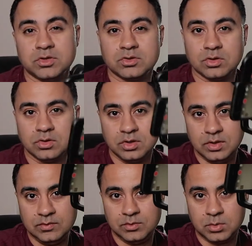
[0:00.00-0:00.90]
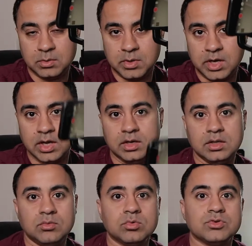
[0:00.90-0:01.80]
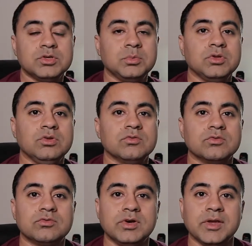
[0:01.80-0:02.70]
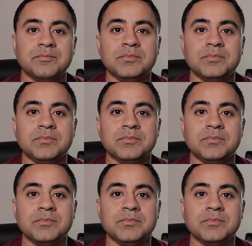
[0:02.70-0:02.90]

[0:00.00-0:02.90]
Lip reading: So if you want to buy it, they will ship it to you for free.